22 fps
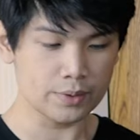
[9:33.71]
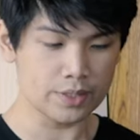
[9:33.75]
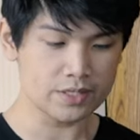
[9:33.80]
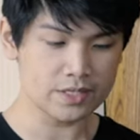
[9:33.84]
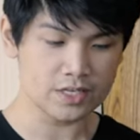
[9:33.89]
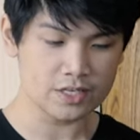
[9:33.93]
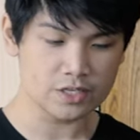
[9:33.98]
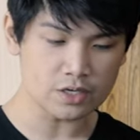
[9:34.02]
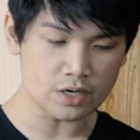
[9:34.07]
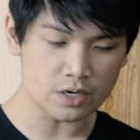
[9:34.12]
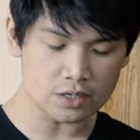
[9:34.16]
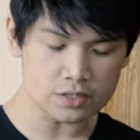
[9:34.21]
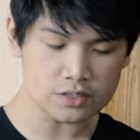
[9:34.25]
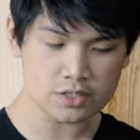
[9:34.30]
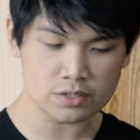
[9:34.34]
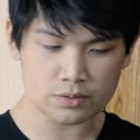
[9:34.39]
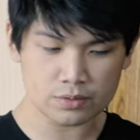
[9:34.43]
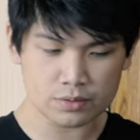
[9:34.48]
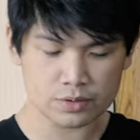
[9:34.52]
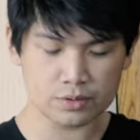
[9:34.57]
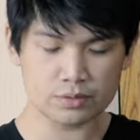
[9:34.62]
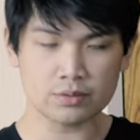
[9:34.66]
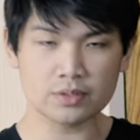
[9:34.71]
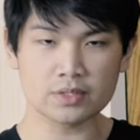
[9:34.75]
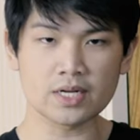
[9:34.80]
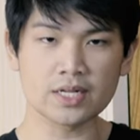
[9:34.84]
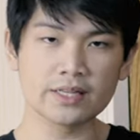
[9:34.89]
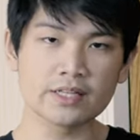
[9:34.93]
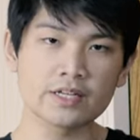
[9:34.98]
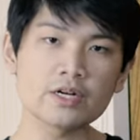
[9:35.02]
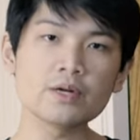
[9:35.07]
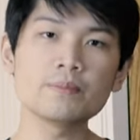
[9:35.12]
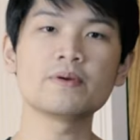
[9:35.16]
we can also do
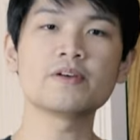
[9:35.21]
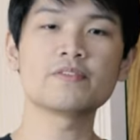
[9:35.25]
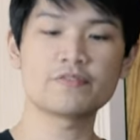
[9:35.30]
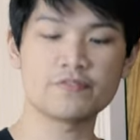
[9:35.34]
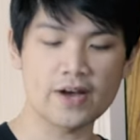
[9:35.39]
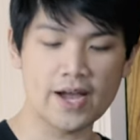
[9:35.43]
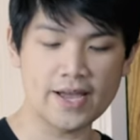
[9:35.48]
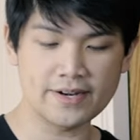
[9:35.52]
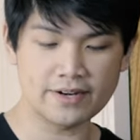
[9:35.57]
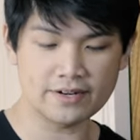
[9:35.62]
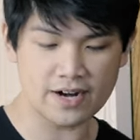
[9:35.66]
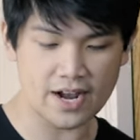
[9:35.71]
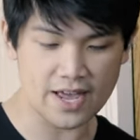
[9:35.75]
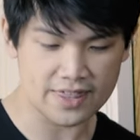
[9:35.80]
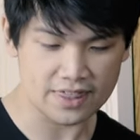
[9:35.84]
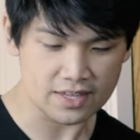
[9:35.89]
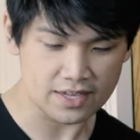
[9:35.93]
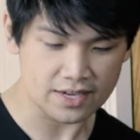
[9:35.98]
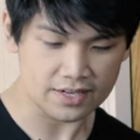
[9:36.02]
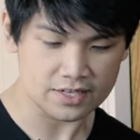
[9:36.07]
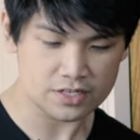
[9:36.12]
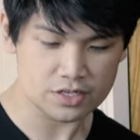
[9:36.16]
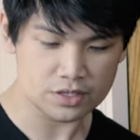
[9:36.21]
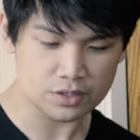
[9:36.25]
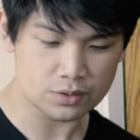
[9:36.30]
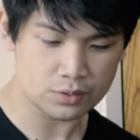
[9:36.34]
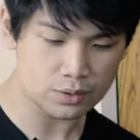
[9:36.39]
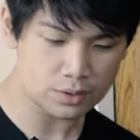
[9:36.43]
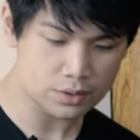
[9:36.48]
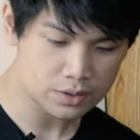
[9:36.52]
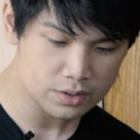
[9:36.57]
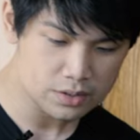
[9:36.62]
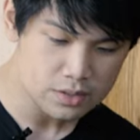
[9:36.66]
a little bit finer, I think,
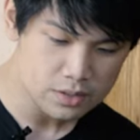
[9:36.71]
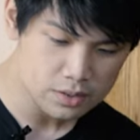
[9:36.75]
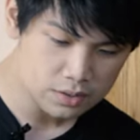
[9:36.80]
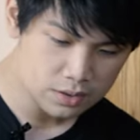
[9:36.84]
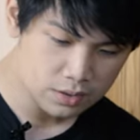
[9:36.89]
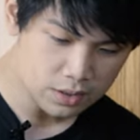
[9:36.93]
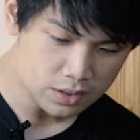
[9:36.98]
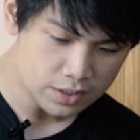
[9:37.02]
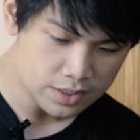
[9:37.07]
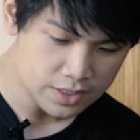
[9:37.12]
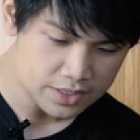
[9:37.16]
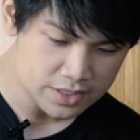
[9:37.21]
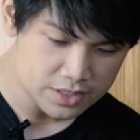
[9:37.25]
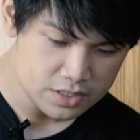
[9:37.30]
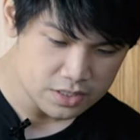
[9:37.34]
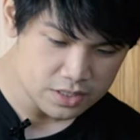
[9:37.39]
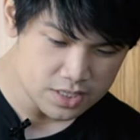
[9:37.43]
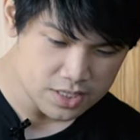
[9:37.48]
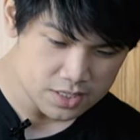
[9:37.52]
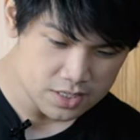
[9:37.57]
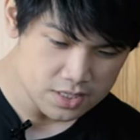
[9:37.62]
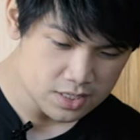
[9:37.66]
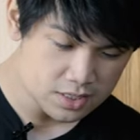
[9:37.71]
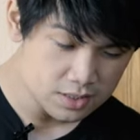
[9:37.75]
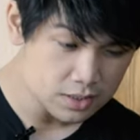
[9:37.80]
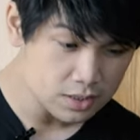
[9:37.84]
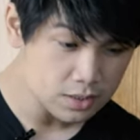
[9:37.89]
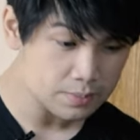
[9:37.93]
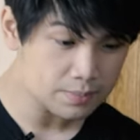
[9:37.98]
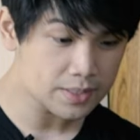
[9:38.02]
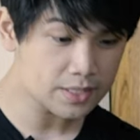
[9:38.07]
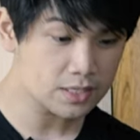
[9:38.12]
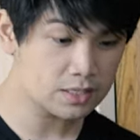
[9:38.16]
to look just a
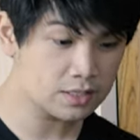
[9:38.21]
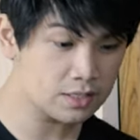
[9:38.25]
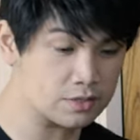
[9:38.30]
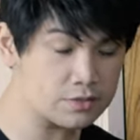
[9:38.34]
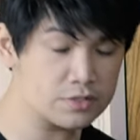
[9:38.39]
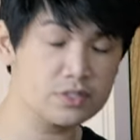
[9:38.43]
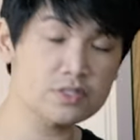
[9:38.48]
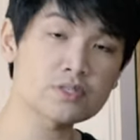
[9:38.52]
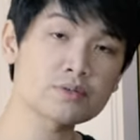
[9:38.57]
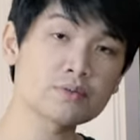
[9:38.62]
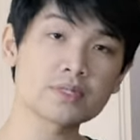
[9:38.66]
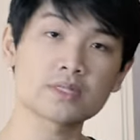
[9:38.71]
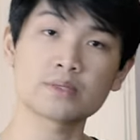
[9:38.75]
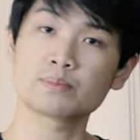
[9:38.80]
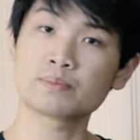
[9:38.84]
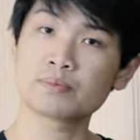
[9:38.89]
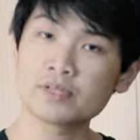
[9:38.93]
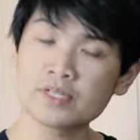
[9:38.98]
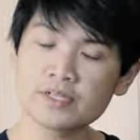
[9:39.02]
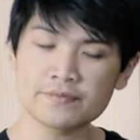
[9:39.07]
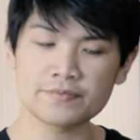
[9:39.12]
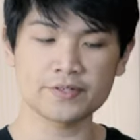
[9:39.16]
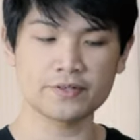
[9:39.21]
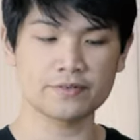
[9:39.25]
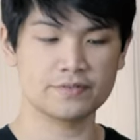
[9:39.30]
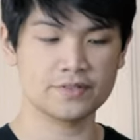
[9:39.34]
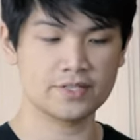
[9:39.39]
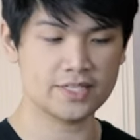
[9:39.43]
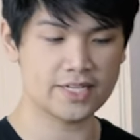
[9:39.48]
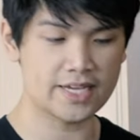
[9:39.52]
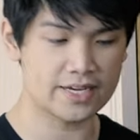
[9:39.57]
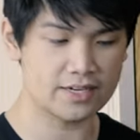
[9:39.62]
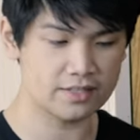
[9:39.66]
little bit closer to what the preview of
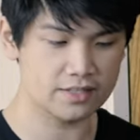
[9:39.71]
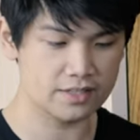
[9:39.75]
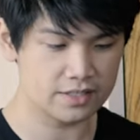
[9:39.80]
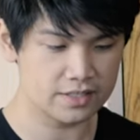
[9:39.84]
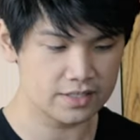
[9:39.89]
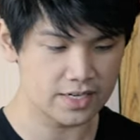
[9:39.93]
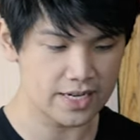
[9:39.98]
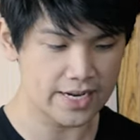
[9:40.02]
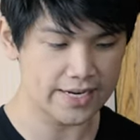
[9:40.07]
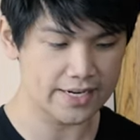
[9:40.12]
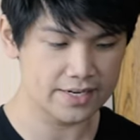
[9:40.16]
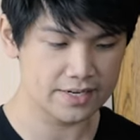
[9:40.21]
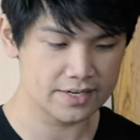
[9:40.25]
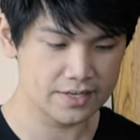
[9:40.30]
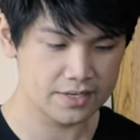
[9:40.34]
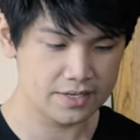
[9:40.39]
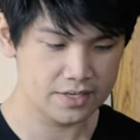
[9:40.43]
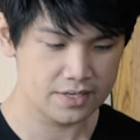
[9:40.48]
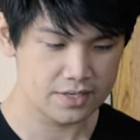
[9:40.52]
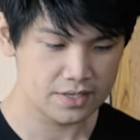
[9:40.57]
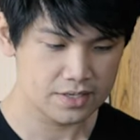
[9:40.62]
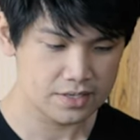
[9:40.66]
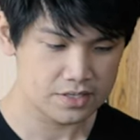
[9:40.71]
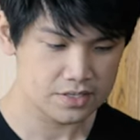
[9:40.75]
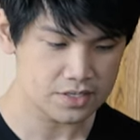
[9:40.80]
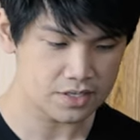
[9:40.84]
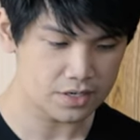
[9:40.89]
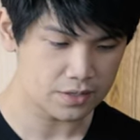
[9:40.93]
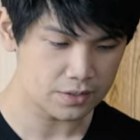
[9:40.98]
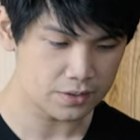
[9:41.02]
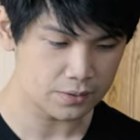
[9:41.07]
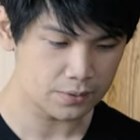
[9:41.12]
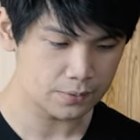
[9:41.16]
the data looked like.
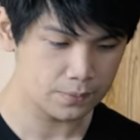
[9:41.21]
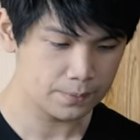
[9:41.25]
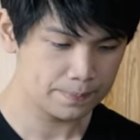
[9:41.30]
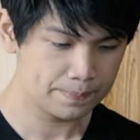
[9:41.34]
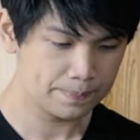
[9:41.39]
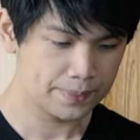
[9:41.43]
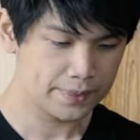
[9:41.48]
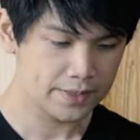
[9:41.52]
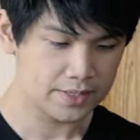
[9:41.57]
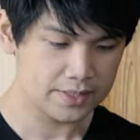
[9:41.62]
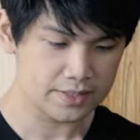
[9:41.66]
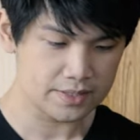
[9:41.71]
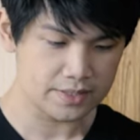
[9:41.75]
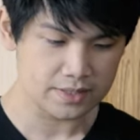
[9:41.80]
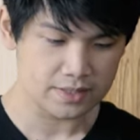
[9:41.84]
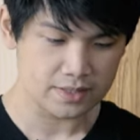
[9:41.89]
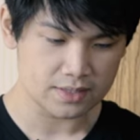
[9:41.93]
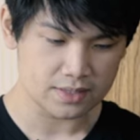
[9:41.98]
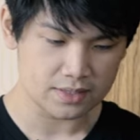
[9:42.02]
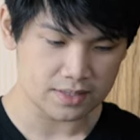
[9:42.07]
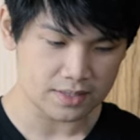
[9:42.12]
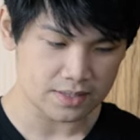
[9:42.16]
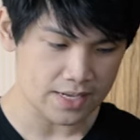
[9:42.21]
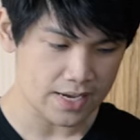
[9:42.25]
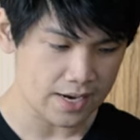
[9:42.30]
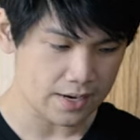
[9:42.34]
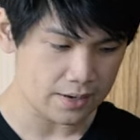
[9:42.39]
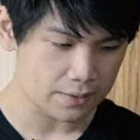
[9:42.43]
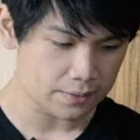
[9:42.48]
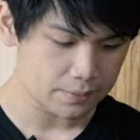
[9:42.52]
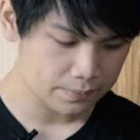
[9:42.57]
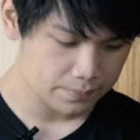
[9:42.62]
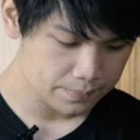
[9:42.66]
So
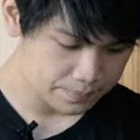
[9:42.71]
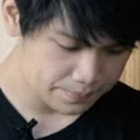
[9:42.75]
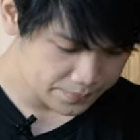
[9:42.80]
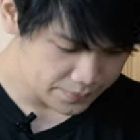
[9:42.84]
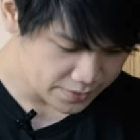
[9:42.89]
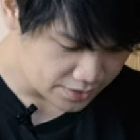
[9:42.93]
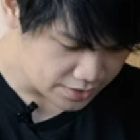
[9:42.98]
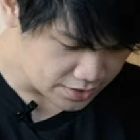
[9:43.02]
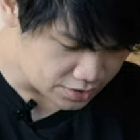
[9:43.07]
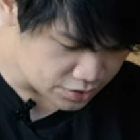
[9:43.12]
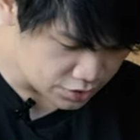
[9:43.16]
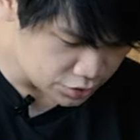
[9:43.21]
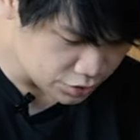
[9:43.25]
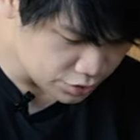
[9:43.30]
now this